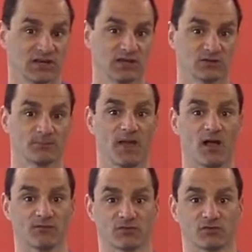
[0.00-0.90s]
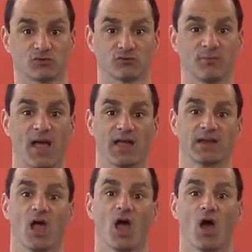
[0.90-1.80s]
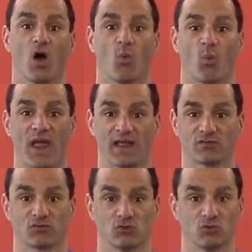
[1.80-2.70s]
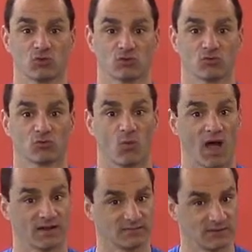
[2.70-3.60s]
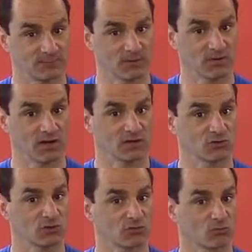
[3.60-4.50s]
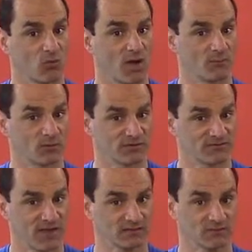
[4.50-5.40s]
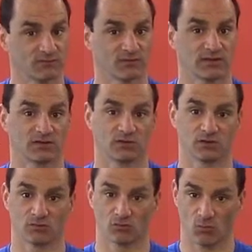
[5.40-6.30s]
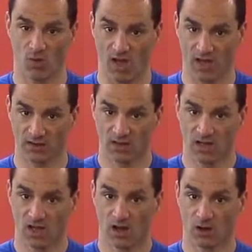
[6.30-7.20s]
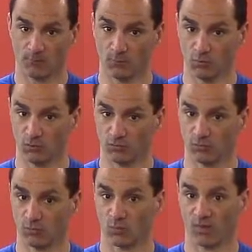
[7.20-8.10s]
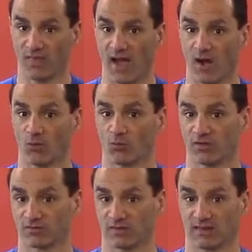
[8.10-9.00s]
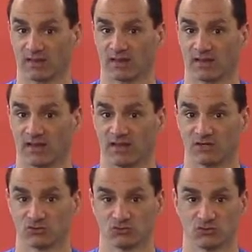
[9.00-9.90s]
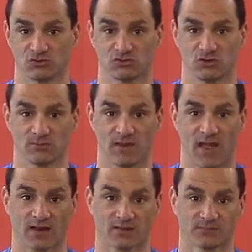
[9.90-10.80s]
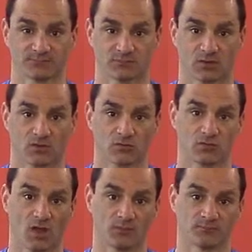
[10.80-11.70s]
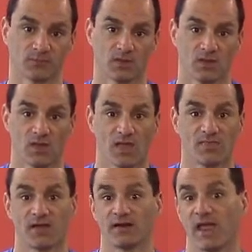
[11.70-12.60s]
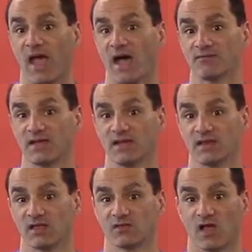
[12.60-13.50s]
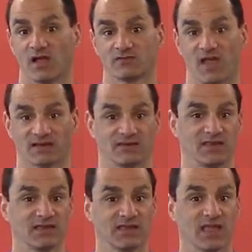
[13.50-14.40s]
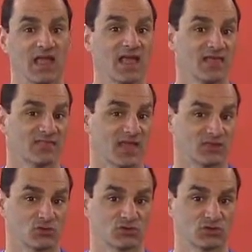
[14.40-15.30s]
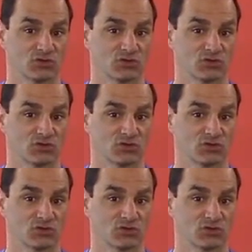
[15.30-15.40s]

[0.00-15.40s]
in your pelvis and your spine away, so you can squat deeper and you can squat more effectively and you can squat or move without risking injury to your back. So there you have it, a technique that you can